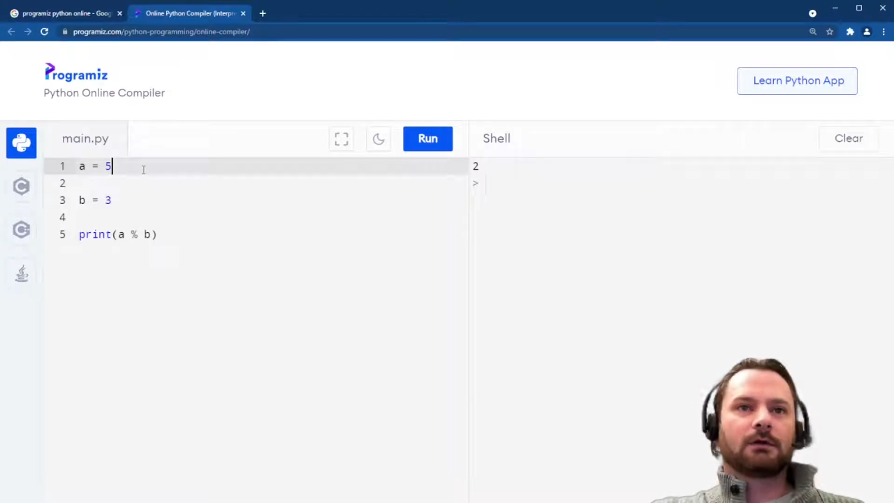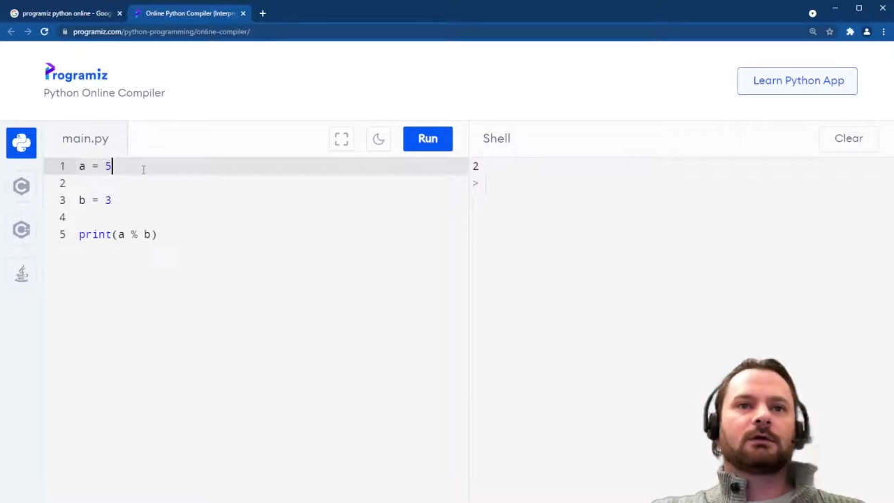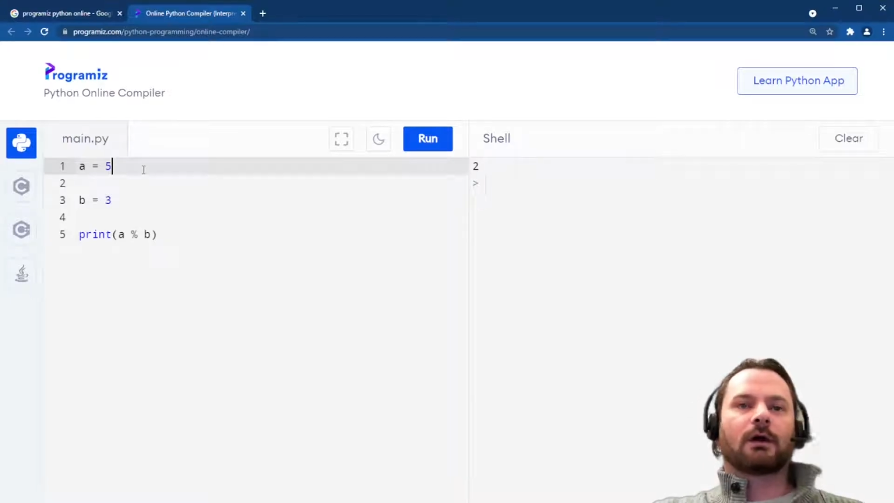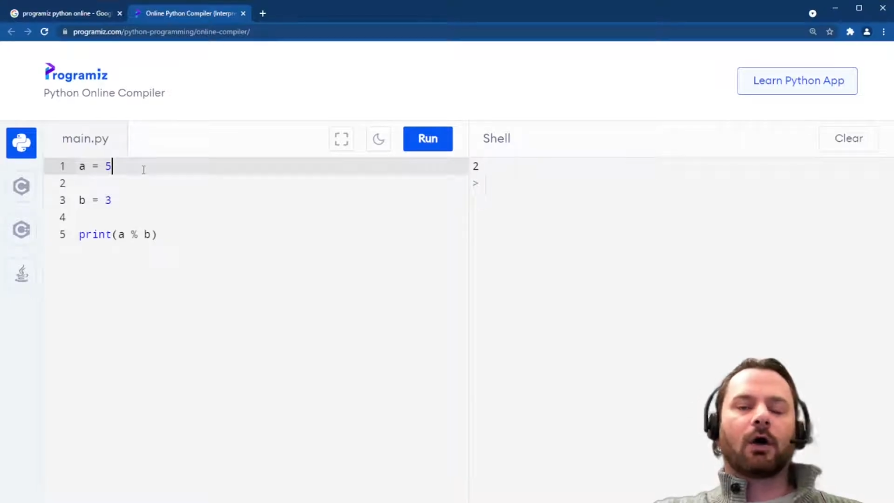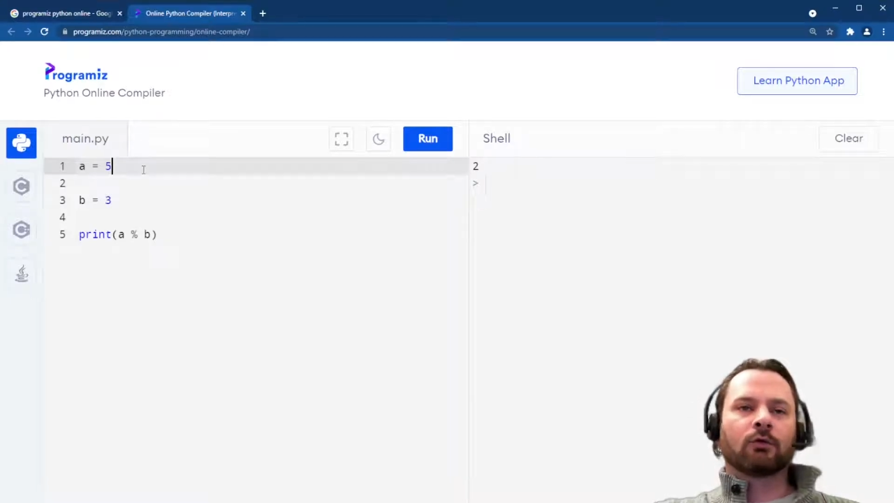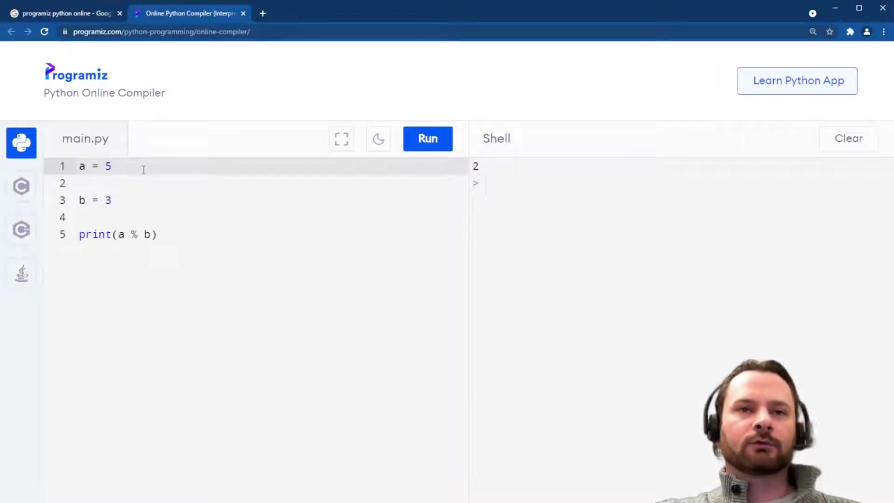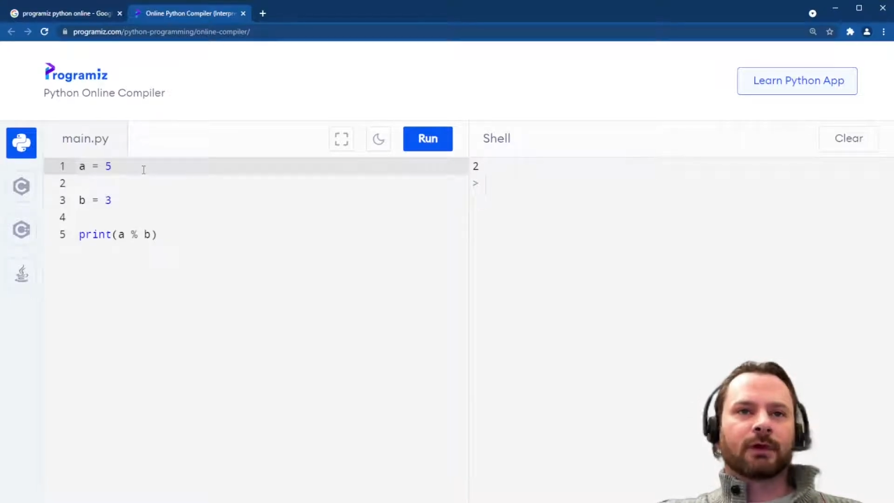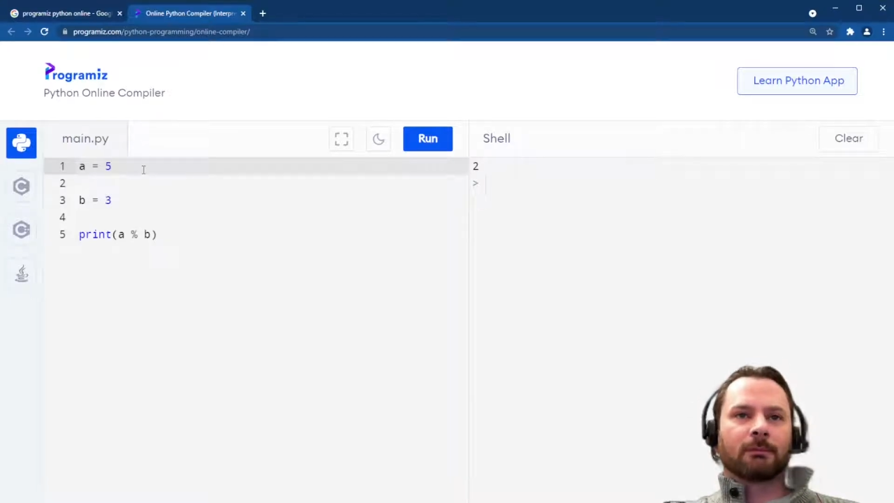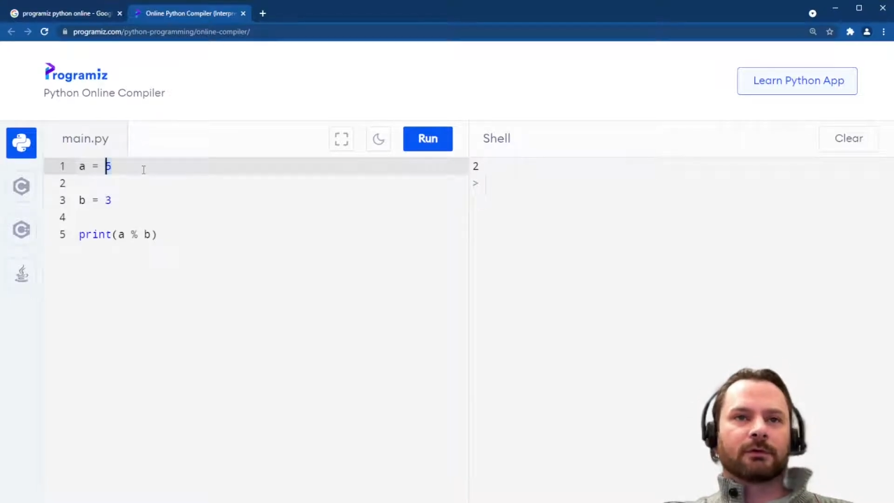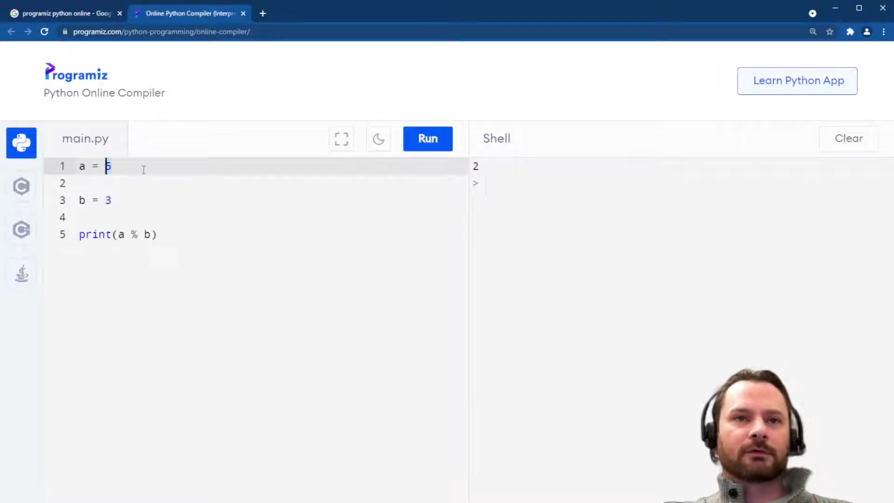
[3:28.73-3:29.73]
They're whole
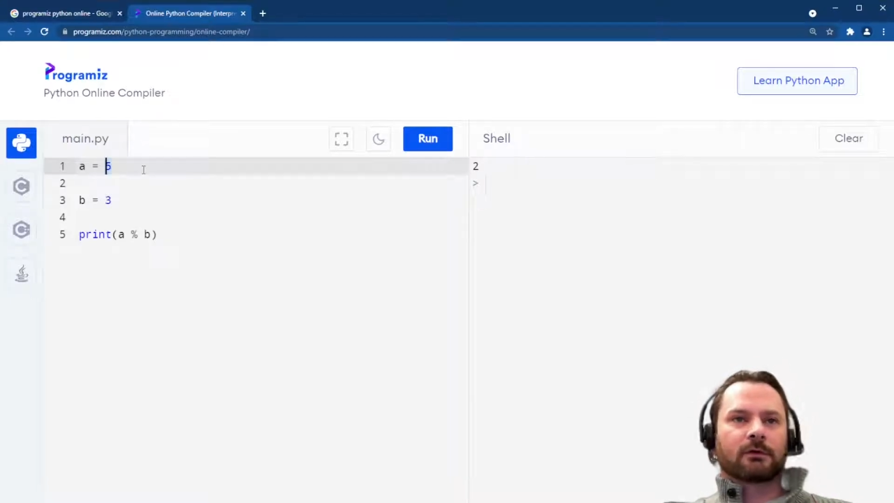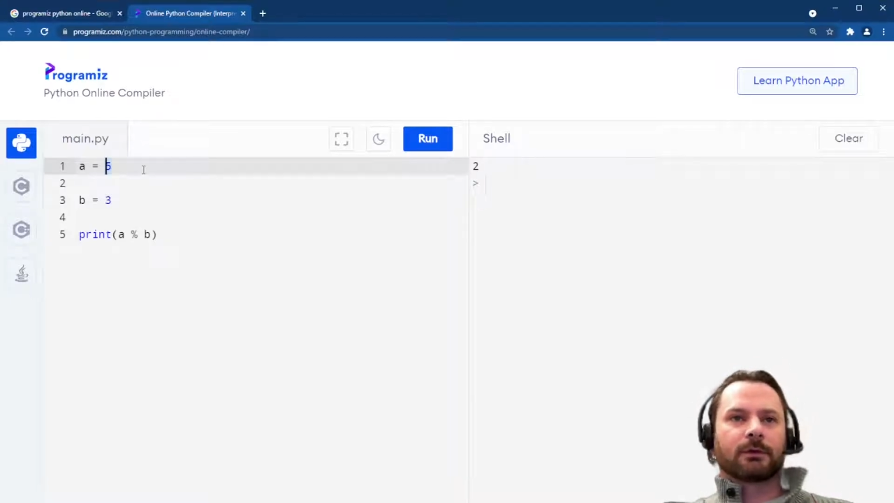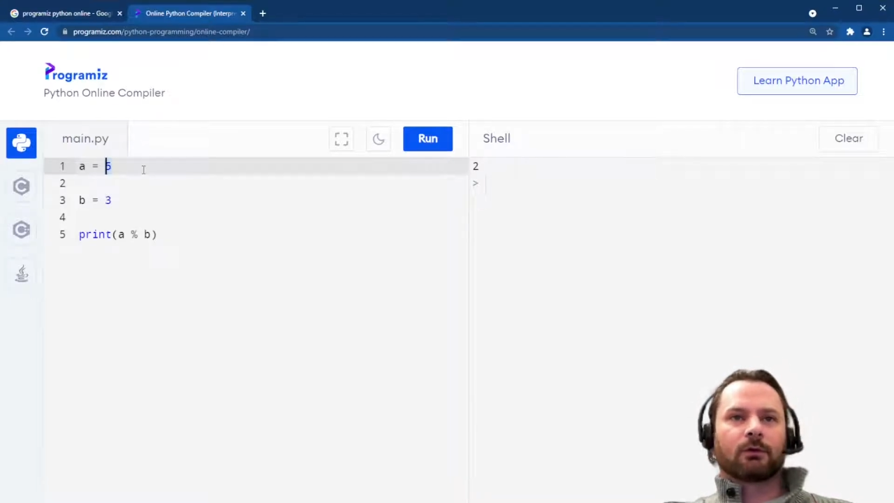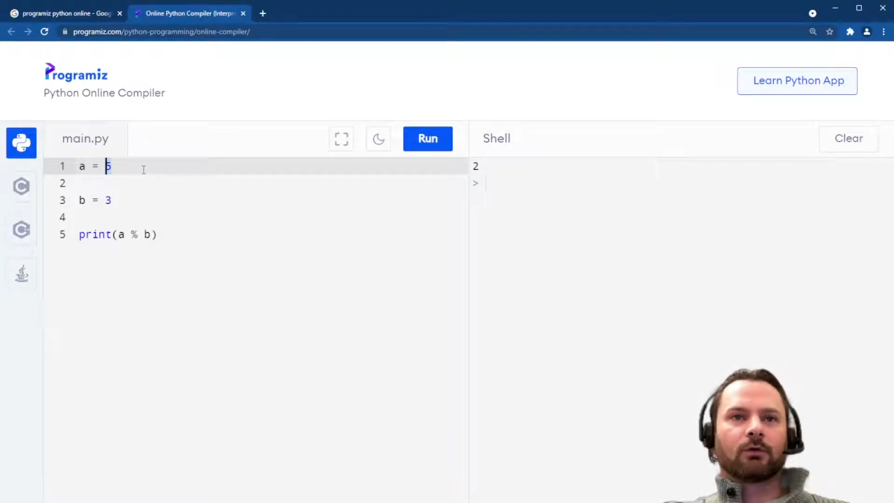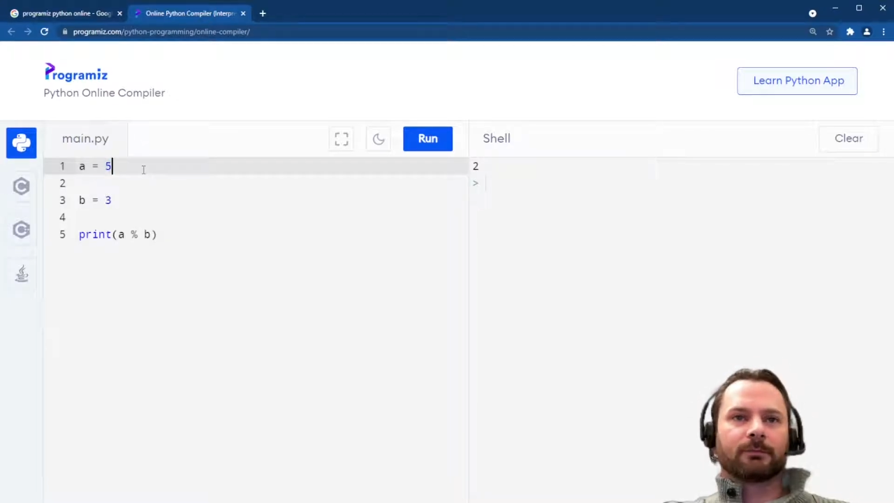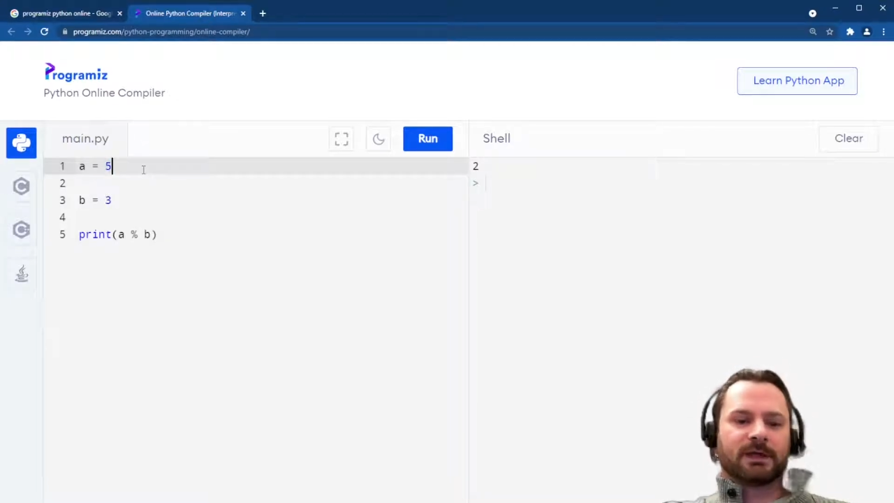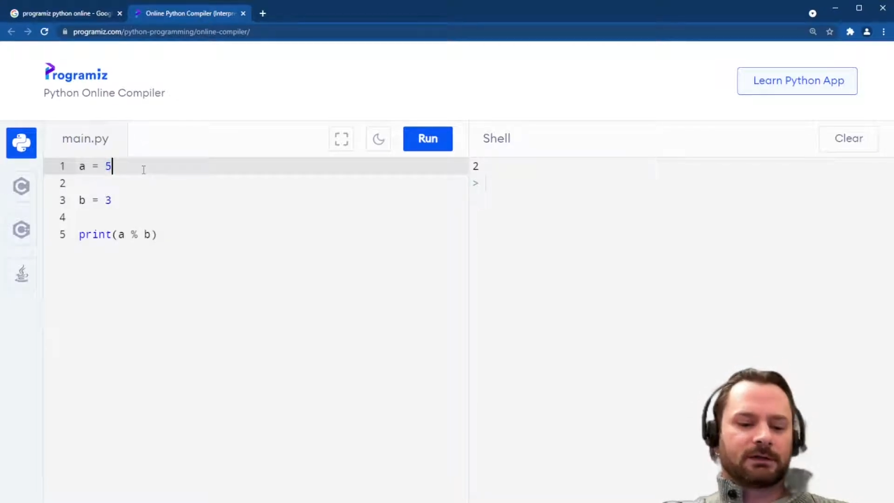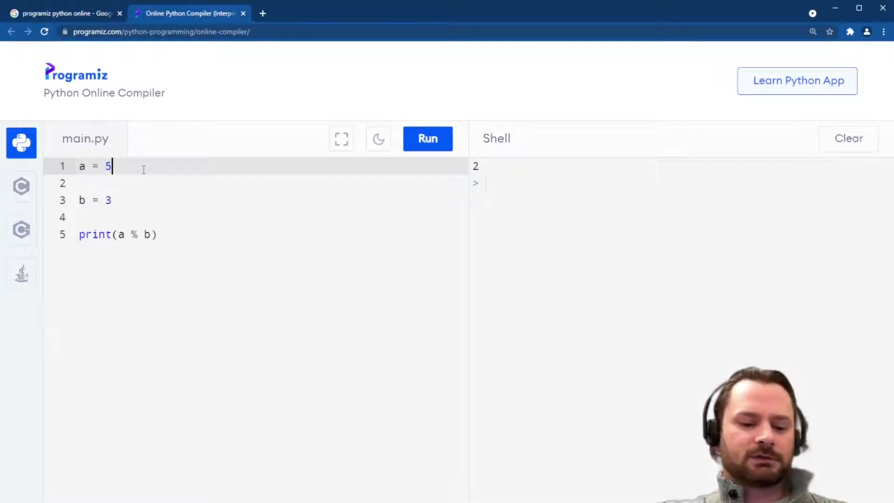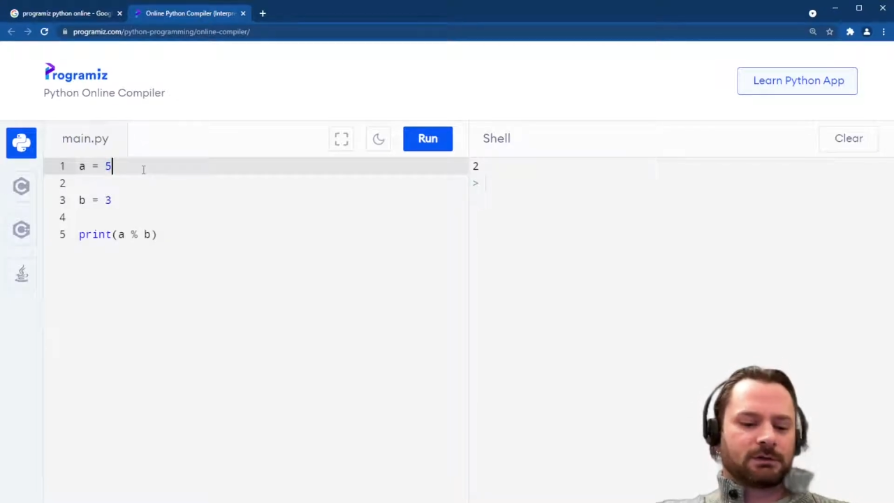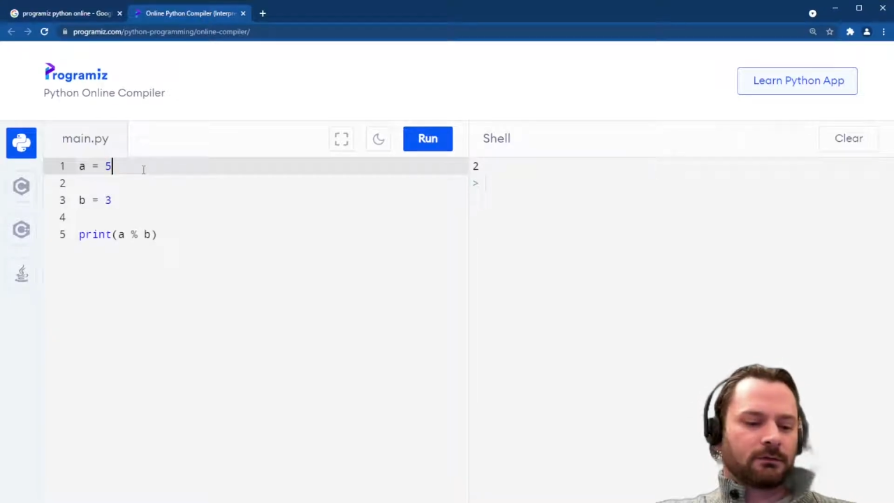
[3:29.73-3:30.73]
numbers, so we call them
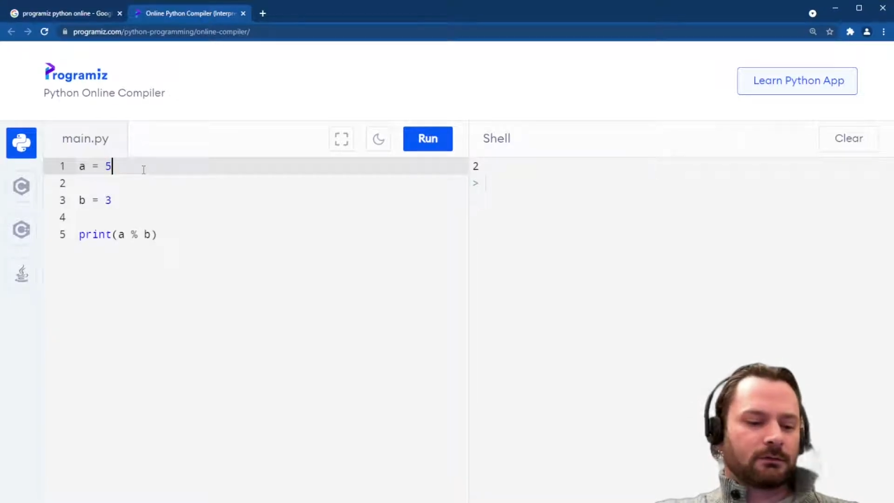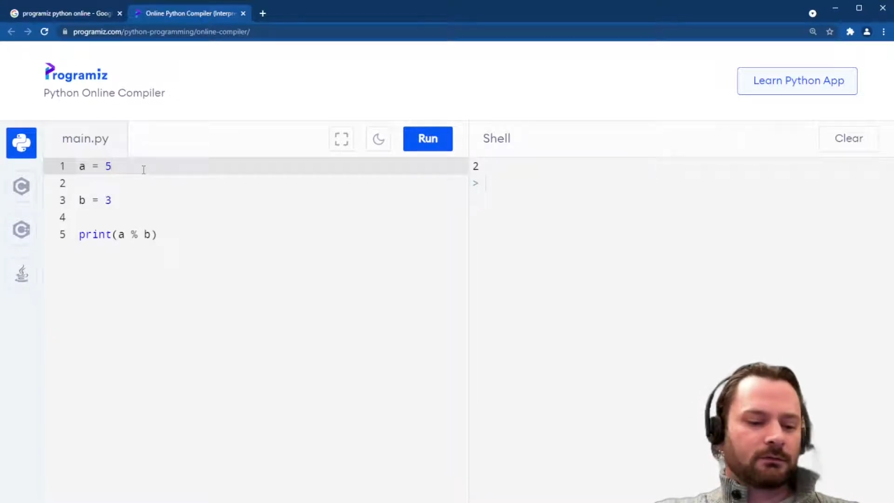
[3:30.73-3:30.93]
integers.